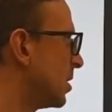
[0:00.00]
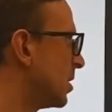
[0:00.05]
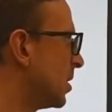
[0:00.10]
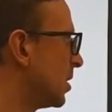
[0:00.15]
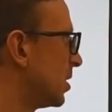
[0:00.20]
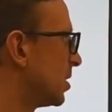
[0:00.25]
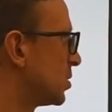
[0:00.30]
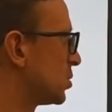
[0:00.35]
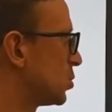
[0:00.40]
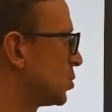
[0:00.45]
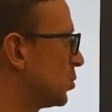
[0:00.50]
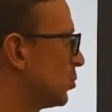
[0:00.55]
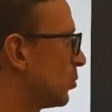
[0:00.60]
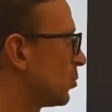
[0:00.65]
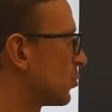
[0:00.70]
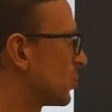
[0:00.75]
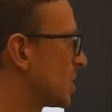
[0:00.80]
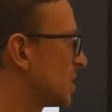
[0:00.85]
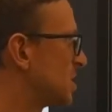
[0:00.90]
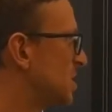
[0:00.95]
to a
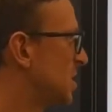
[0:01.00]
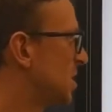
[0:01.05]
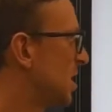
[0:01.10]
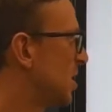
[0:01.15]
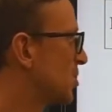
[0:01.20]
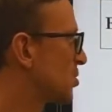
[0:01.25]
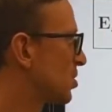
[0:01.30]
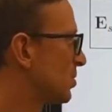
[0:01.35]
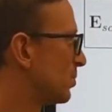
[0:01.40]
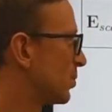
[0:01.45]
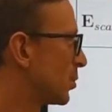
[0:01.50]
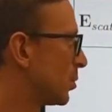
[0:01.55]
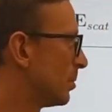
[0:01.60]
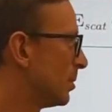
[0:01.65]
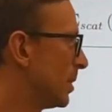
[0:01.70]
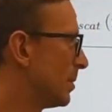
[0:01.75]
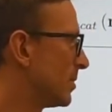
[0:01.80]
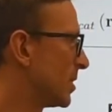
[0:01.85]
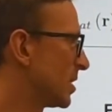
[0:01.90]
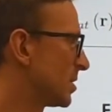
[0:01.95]
radiation problem that
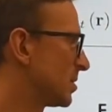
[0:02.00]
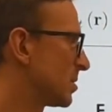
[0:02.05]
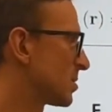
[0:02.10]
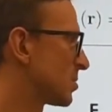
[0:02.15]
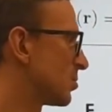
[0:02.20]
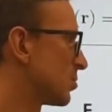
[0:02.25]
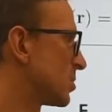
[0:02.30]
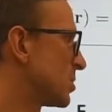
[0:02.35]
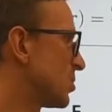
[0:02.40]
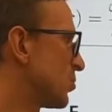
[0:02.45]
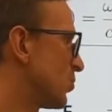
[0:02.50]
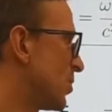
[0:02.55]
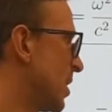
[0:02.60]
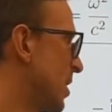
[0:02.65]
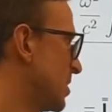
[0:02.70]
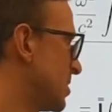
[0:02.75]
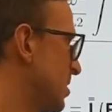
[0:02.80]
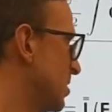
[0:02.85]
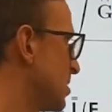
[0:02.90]
is characterized